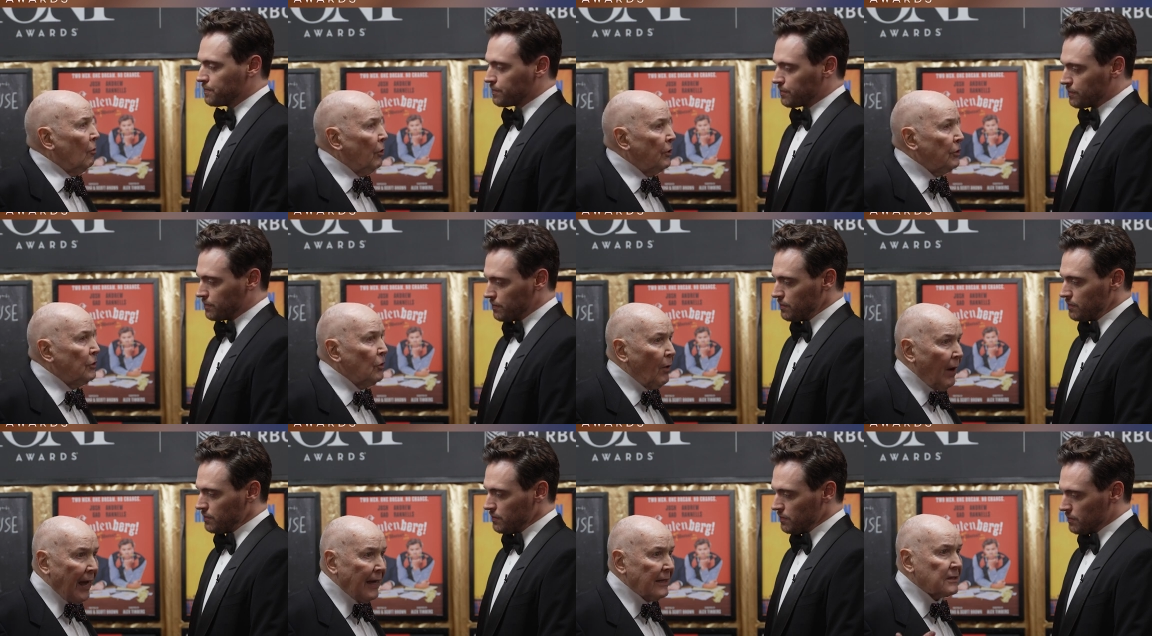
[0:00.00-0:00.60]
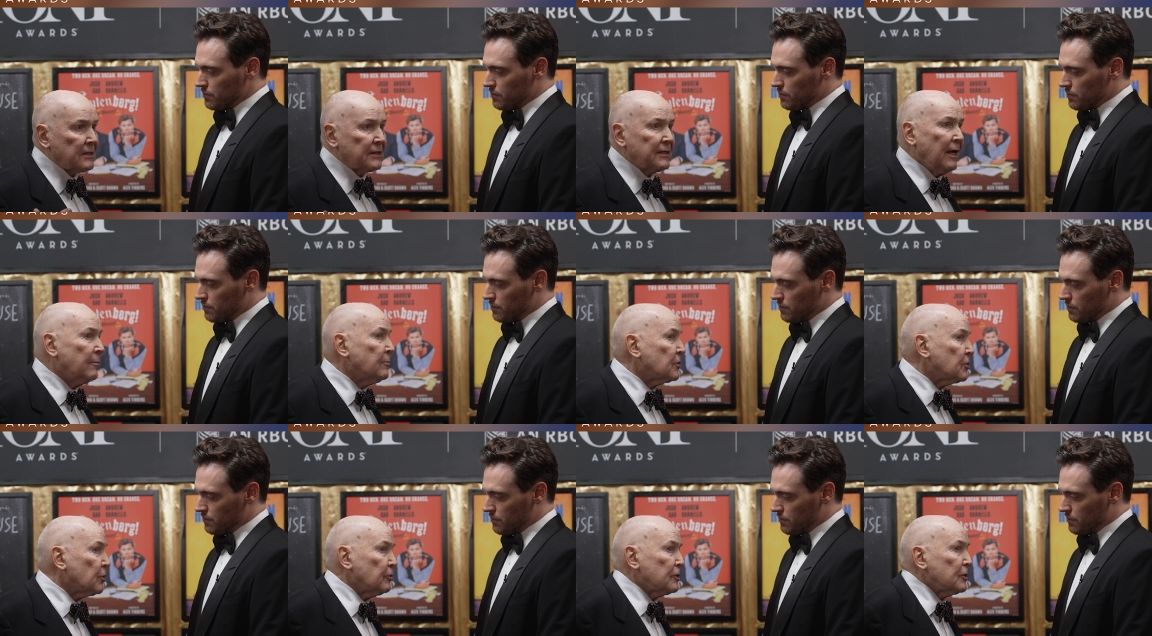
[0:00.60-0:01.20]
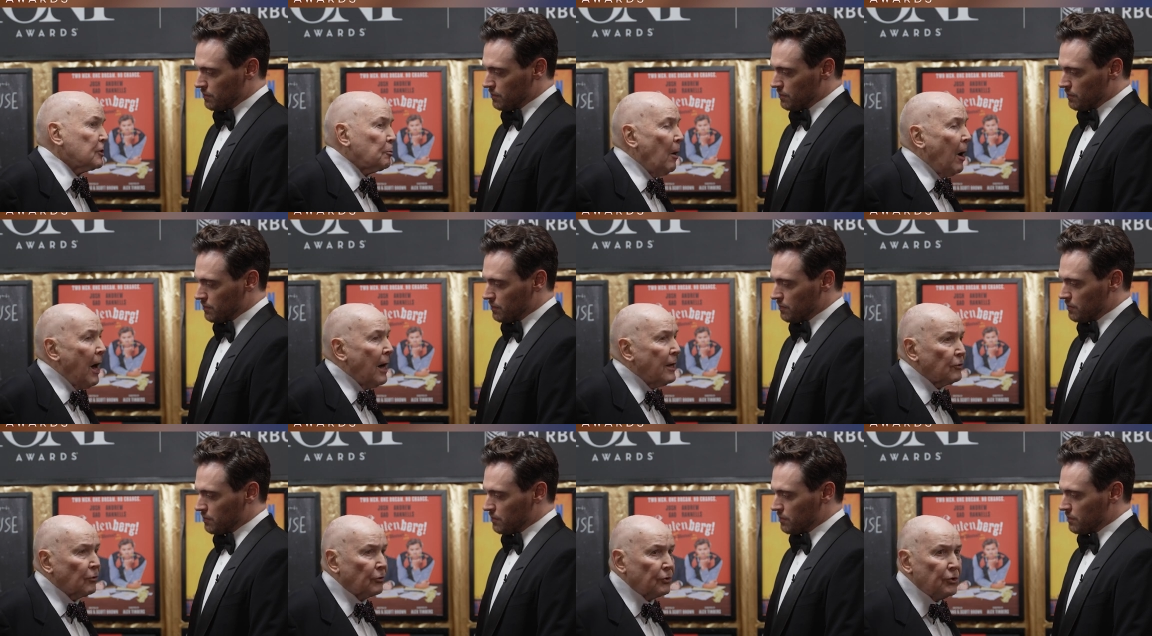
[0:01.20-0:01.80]
Speaker 1: when you ask them to
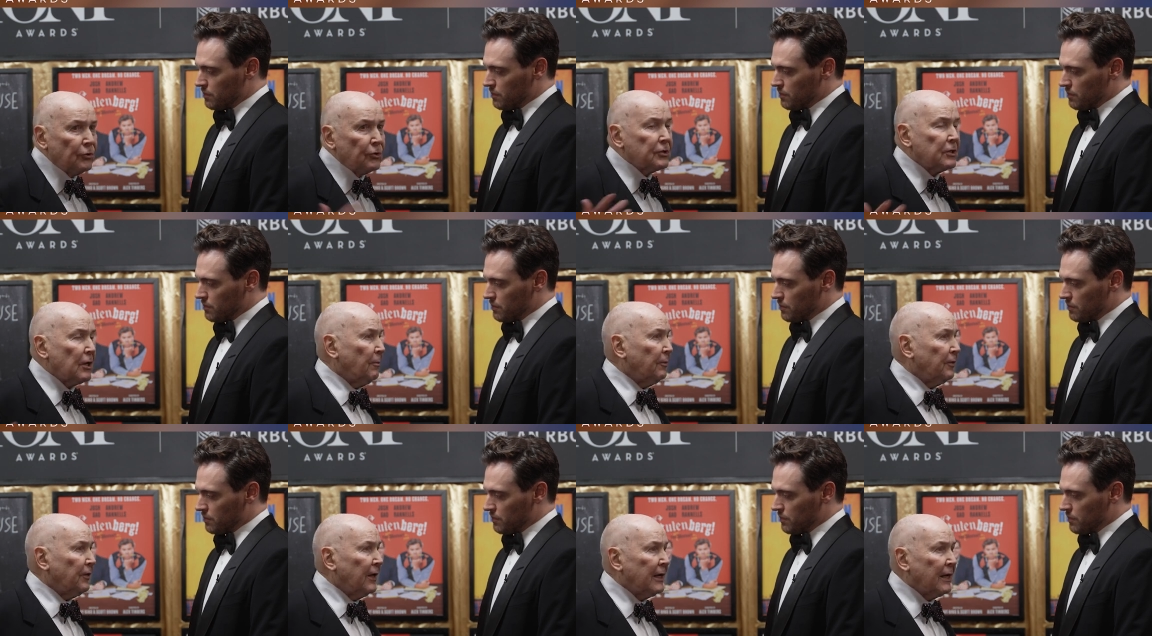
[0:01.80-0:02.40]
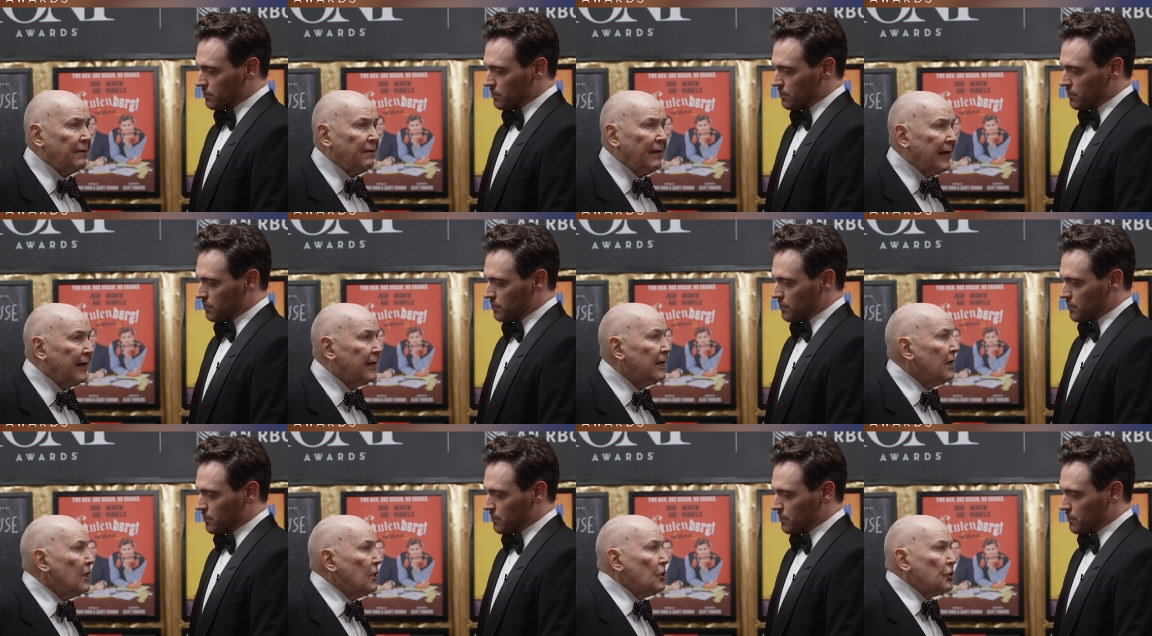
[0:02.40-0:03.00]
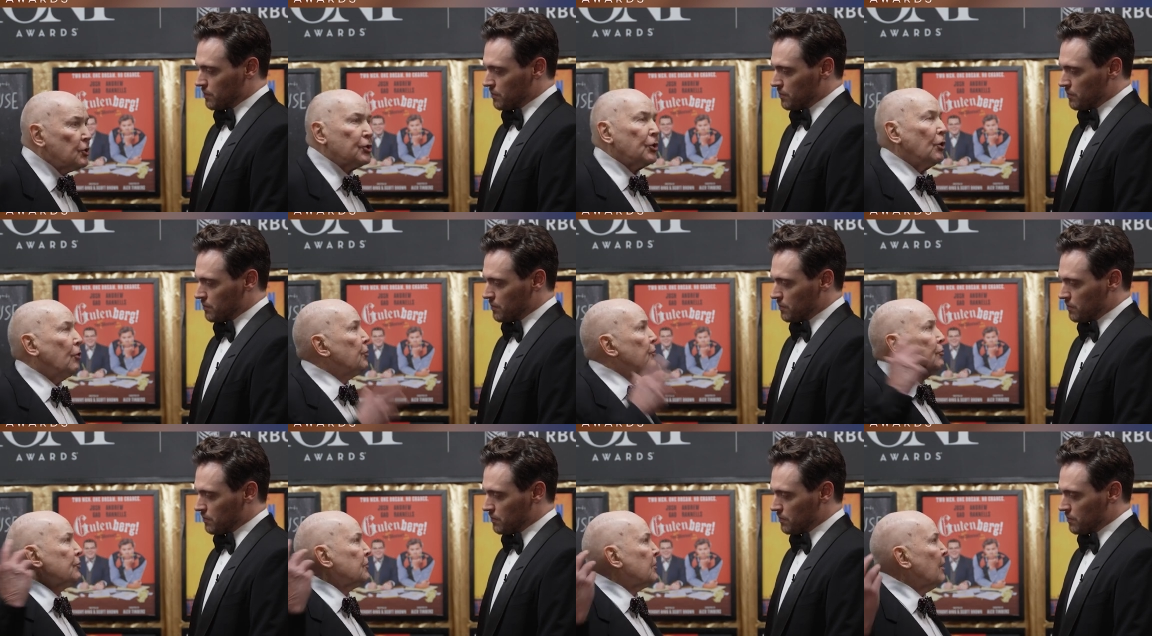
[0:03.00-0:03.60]
respond or do something and they show
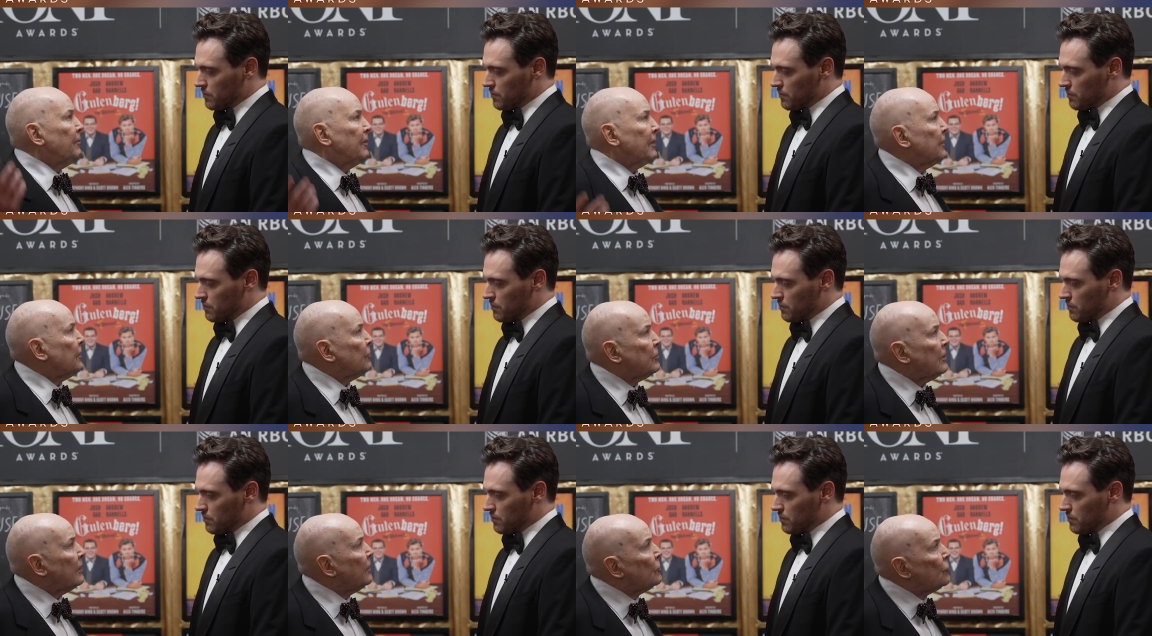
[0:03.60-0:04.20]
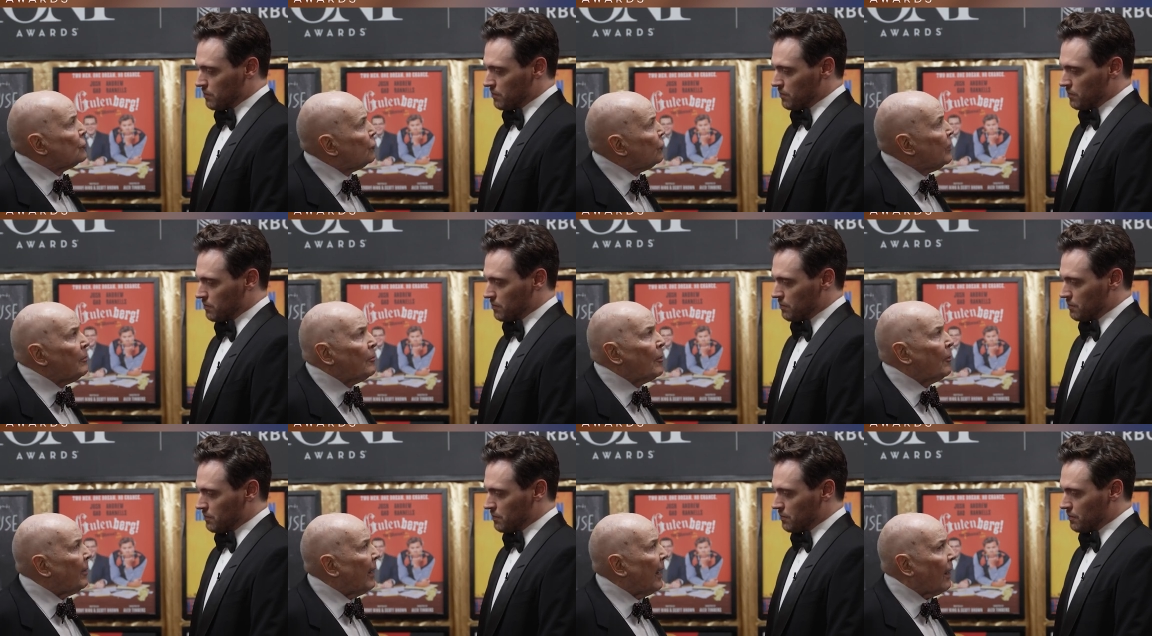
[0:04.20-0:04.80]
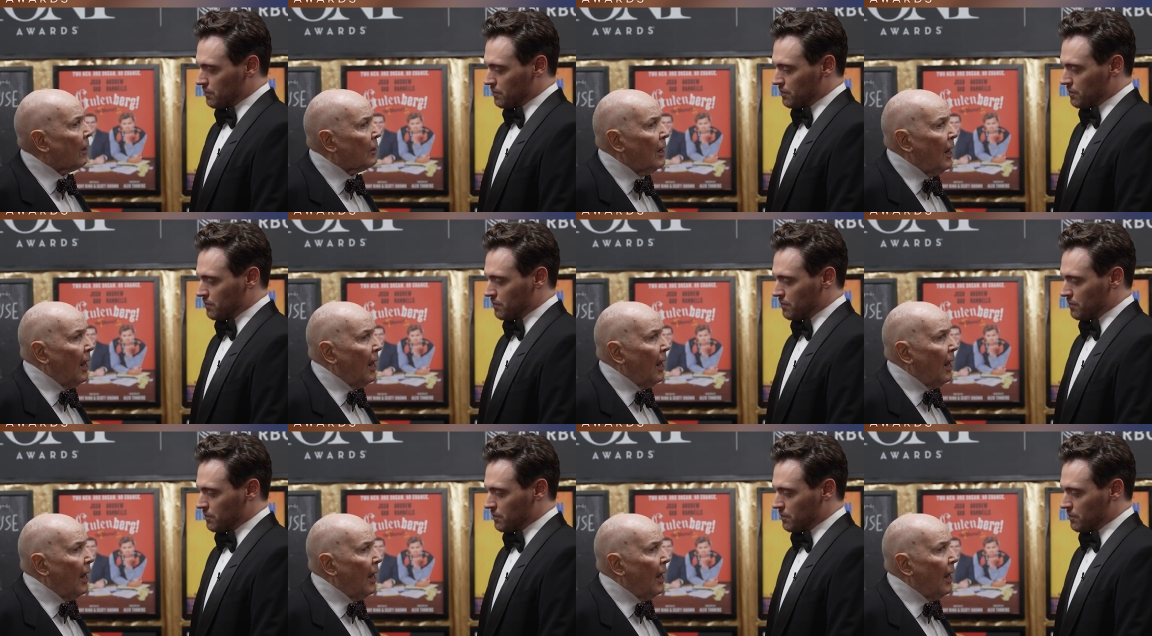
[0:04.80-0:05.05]
you something you didn't dream about.